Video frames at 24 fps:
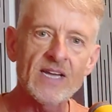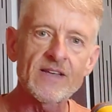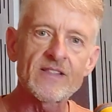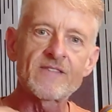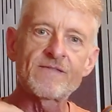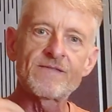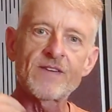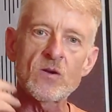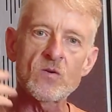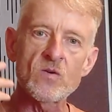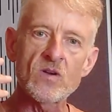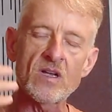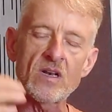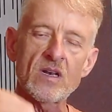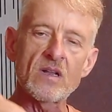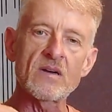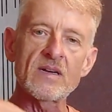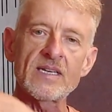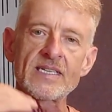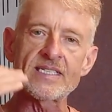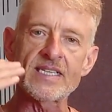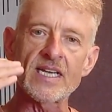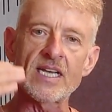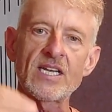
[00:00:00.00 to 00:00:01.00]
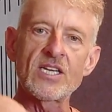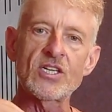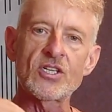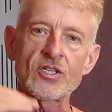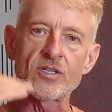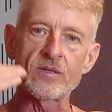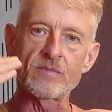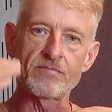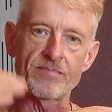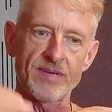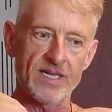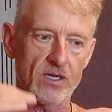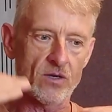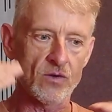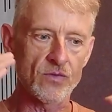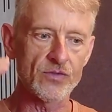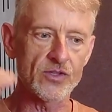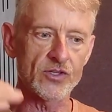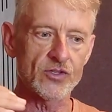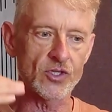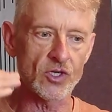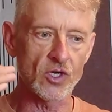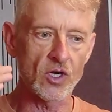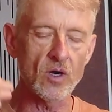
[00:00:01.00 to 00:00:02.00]
Now the vocalization bit
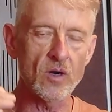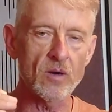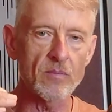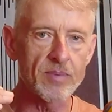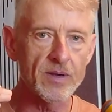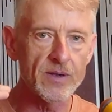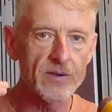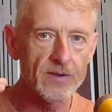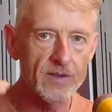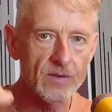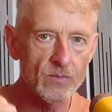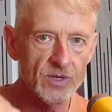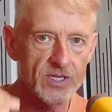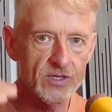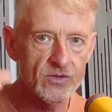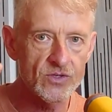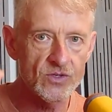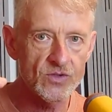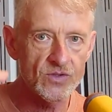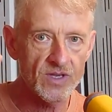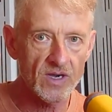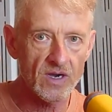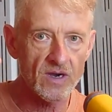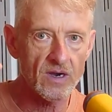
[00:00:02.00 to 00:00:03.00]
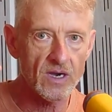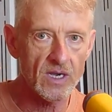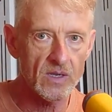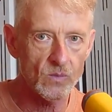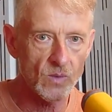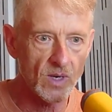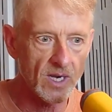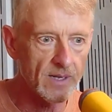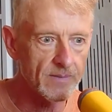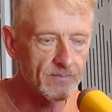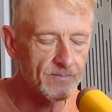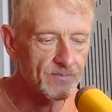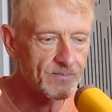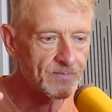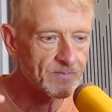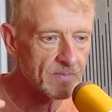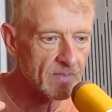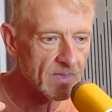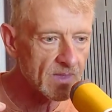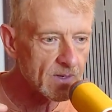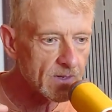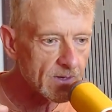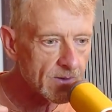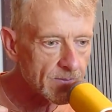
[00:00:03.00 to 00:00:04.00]
on the top, when you do the high one
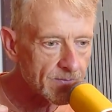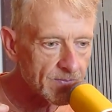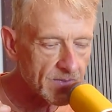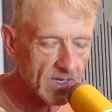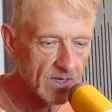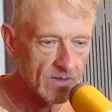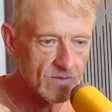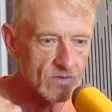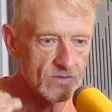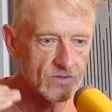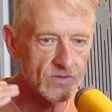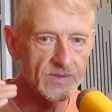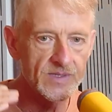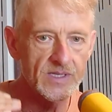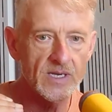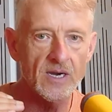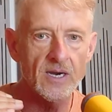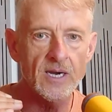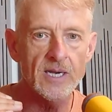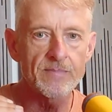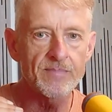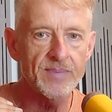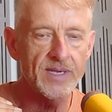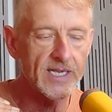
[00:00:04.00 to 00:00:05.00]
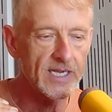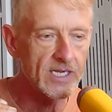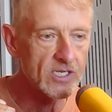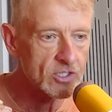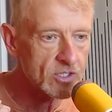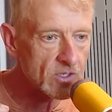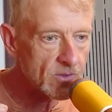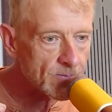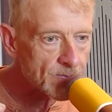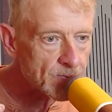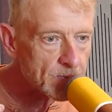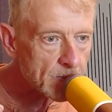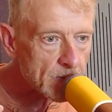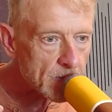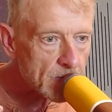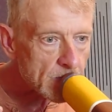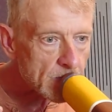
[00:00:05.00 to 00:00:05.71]
and you're doing the high pitch,